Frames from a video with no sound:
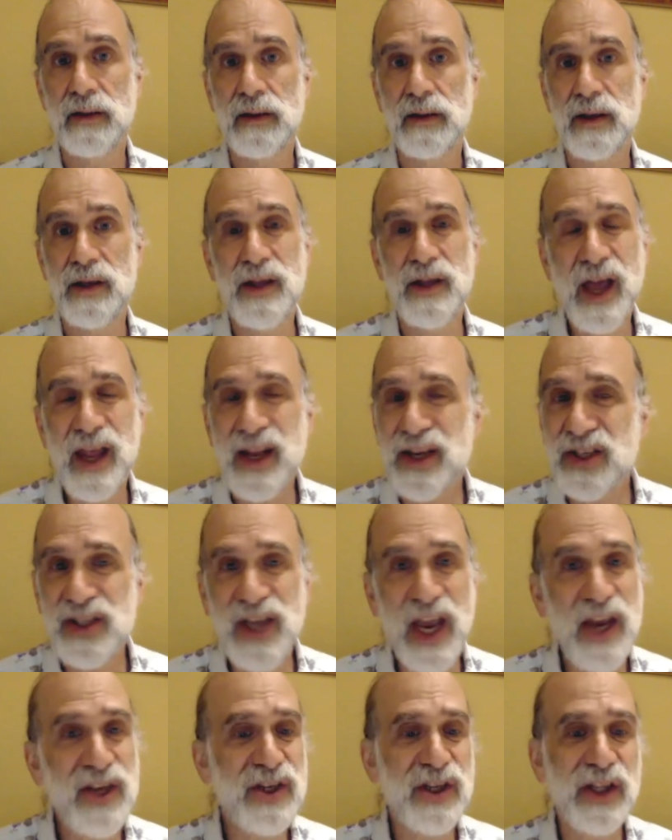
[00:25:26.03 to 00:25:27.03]
The United
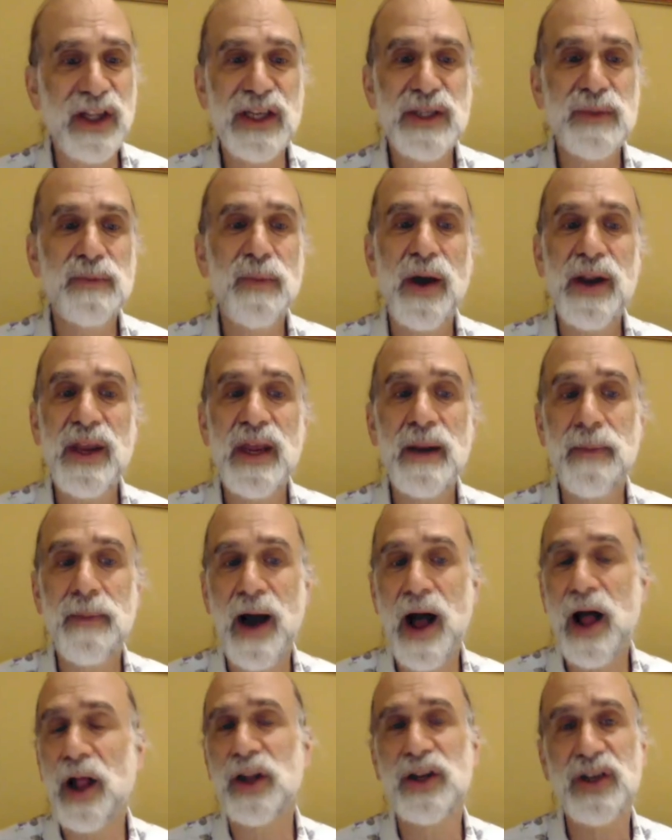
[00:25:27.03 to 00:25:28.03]
States, at least money in
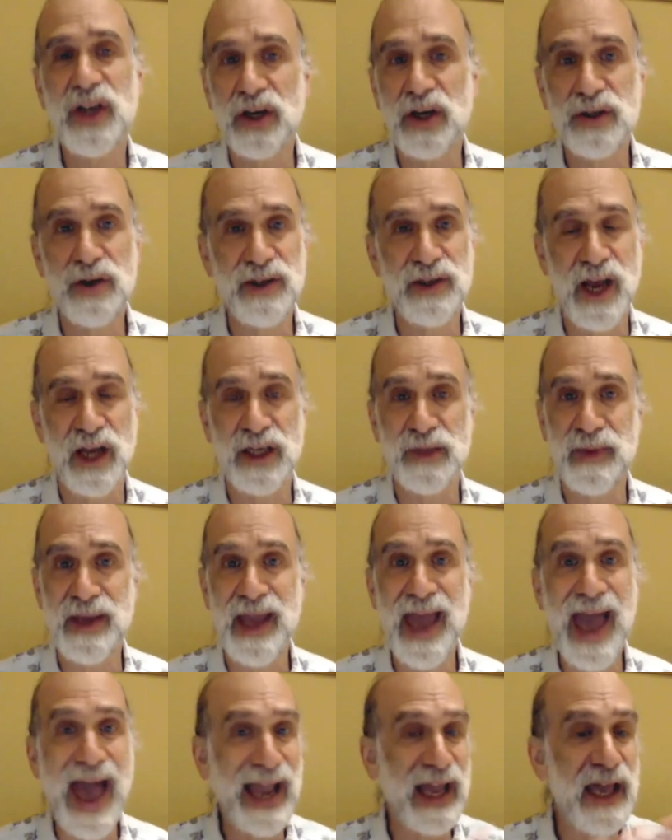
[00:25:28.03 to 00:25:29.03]
politics, turns out to be
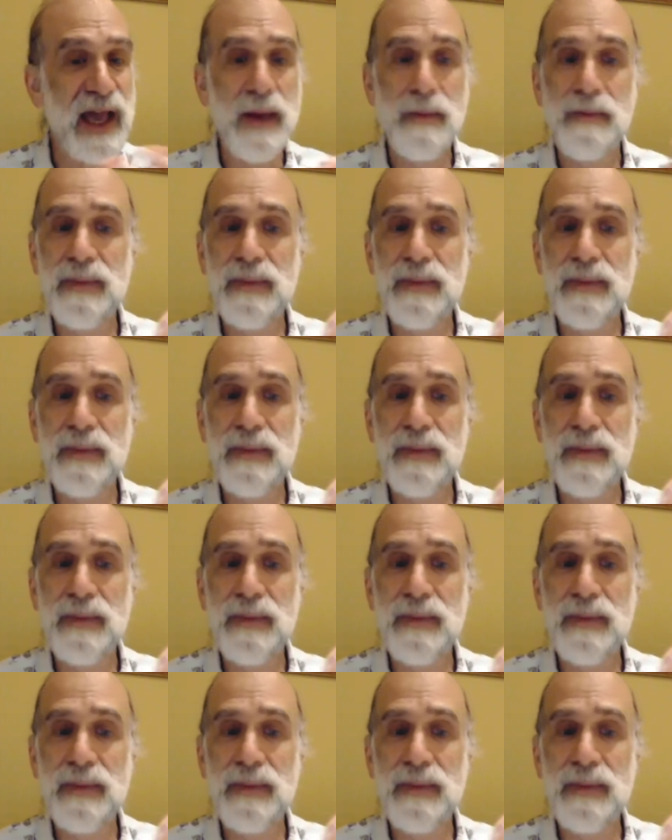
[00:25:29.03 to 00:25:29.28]
a hack.